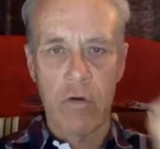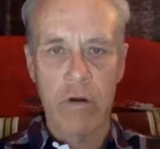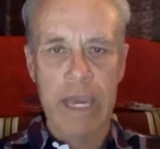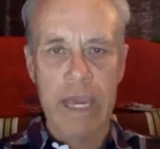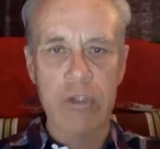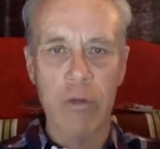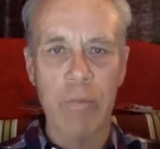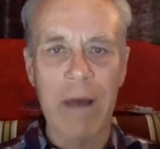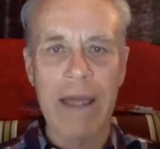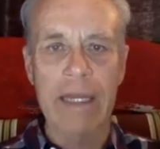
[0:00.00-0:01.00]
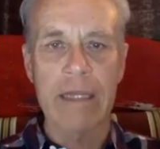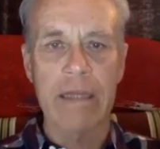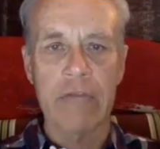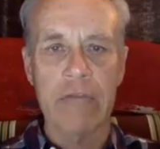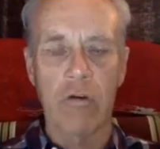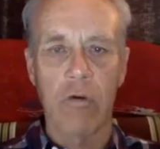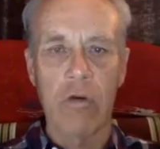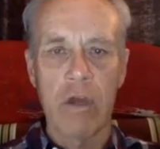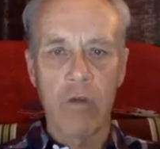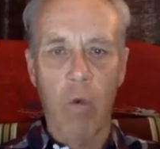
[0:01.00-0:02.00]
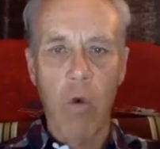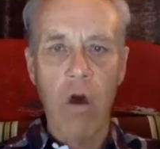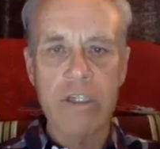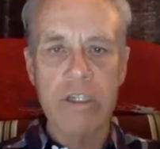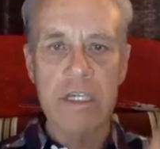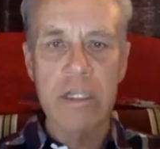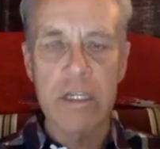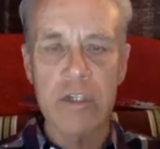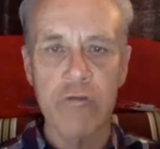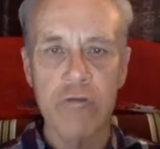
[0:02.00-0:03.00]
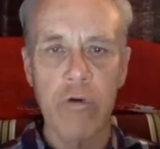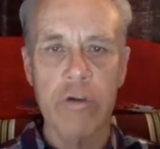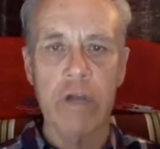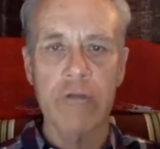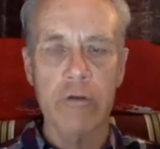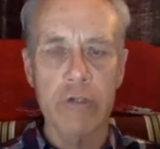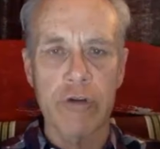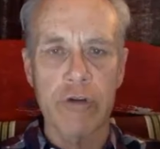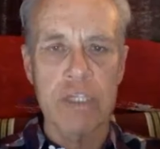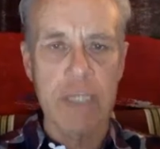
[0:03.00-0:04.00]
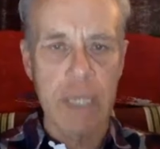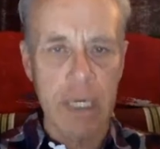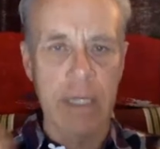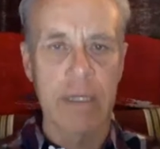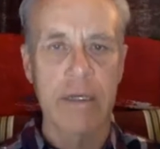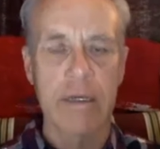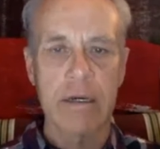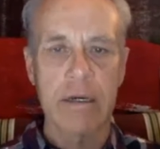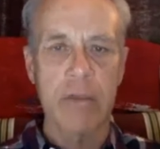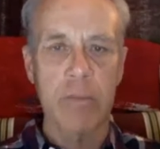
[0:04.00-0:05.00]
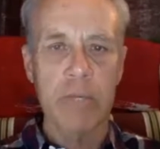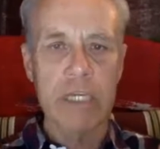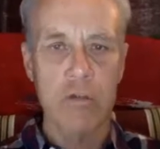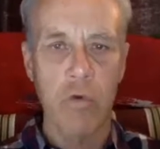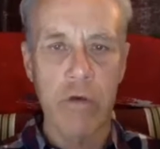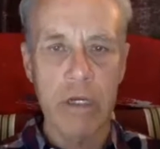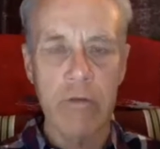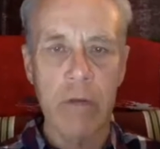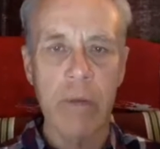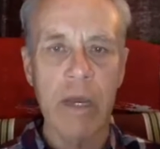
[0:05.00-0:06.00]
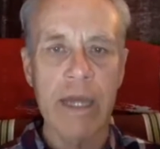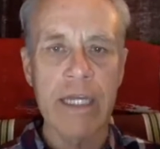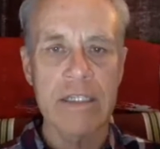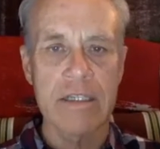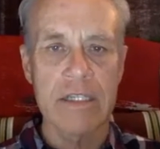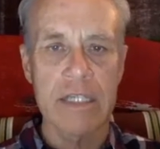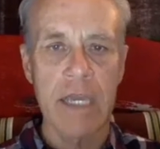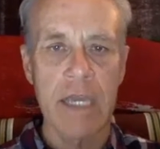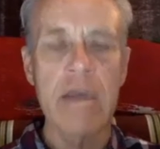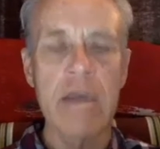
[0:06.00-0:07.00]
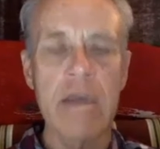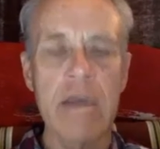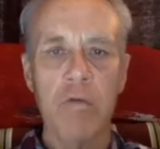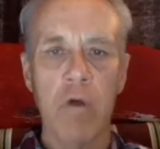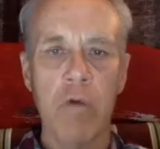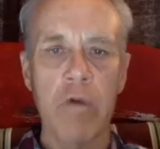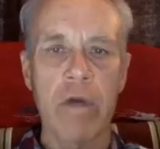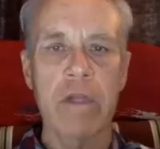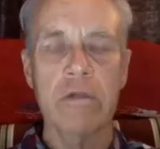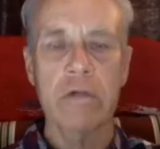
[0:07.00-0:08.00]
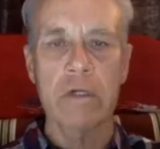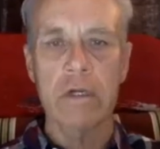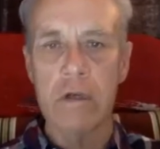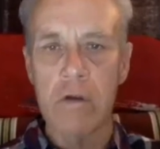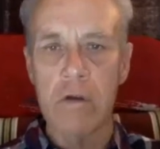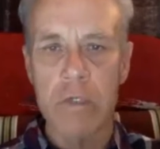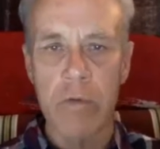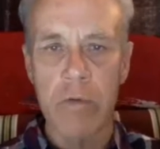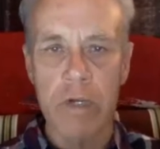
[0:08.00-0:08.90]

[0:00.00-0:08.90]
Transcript: as your body. Like, so the walls, ceilings, floors, all those are your skin, right? It's our biggest organ of our body is the skin. So what we want to do in our home is we want to